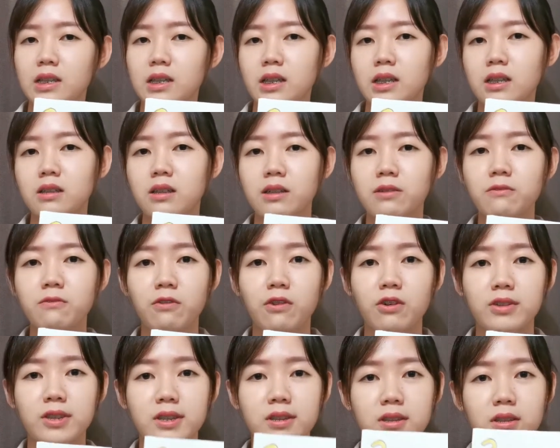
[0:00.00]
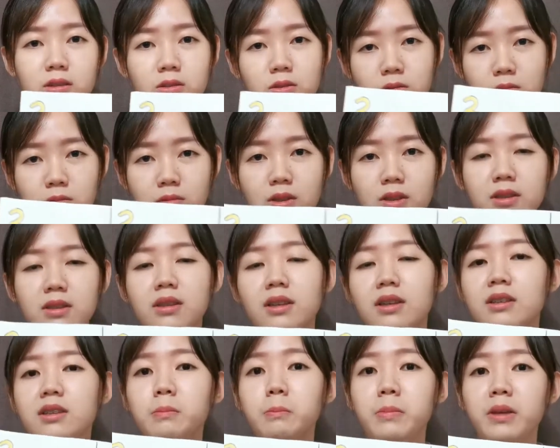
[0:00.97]
reinforcer towards
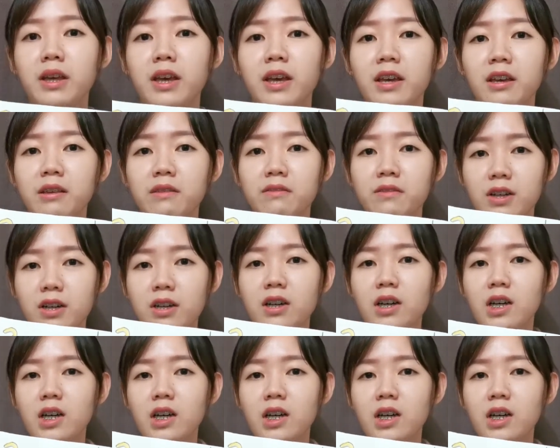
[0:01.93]
his behavior